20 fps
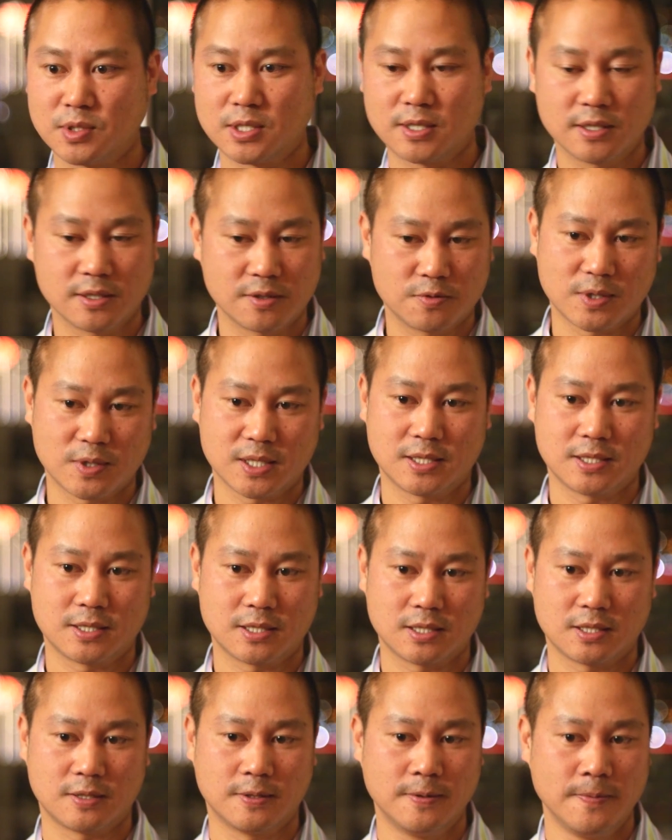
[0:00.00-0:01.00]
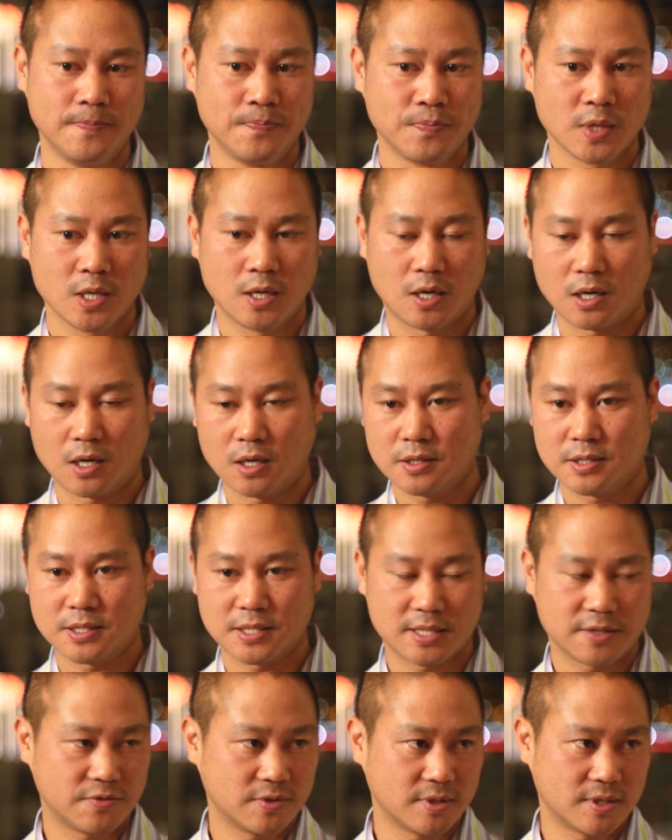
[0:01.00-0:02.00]
I'm starting to run into all
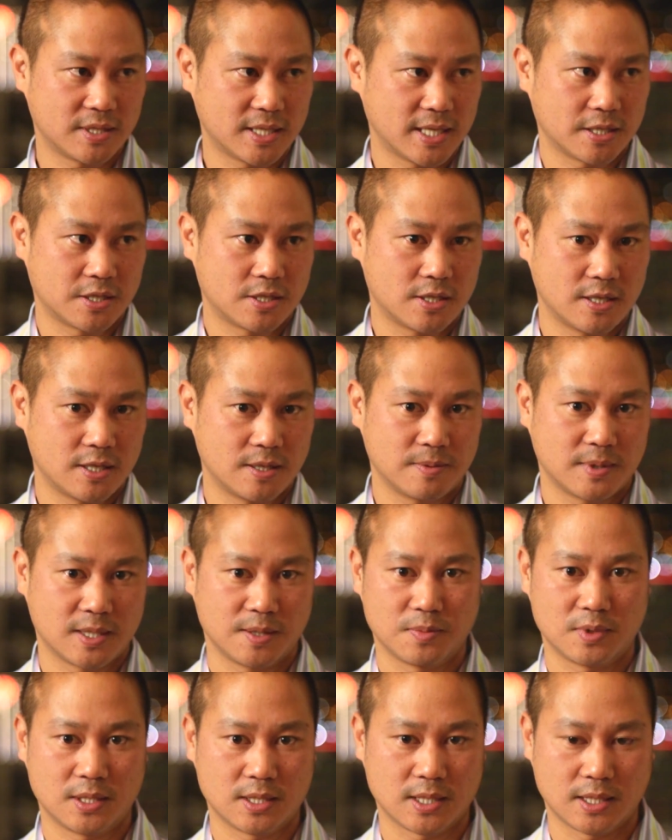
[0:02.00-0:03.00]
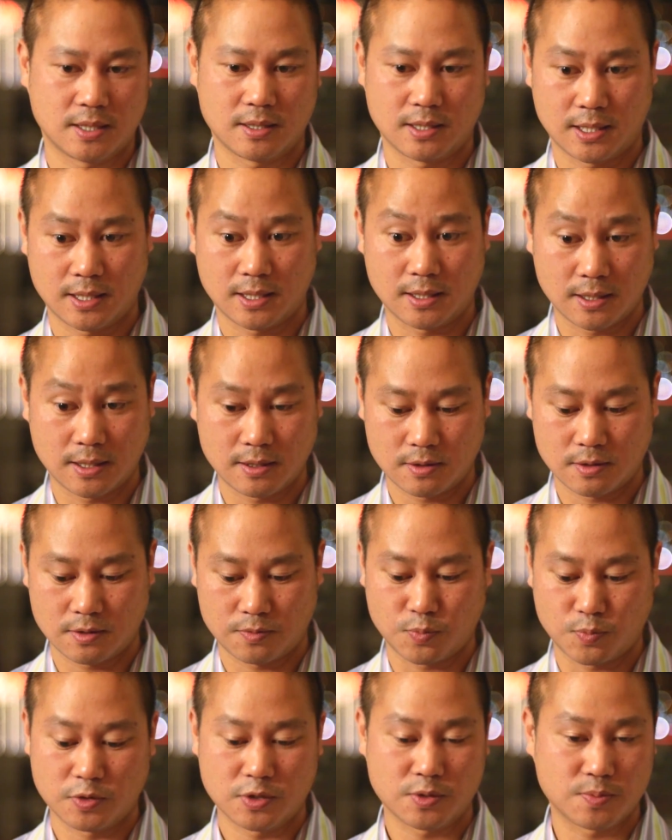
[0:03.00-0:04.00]
these different tech startup companies,
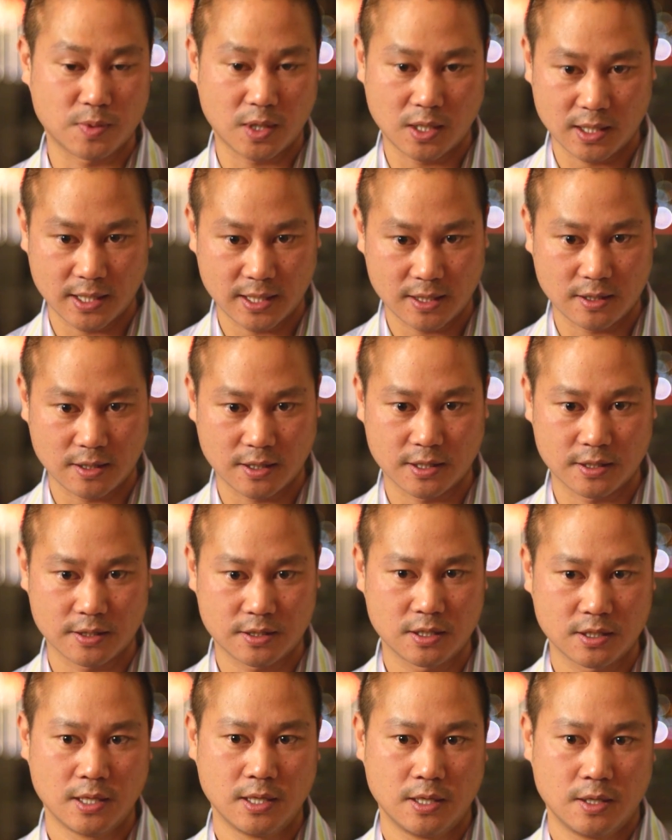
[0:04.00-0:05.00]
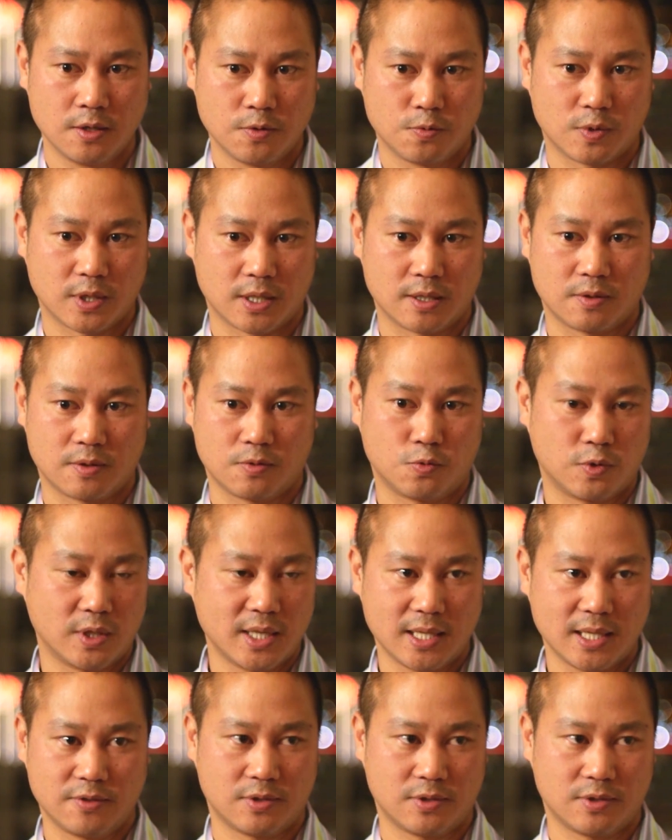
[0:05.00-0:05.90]
and both small and large, where we're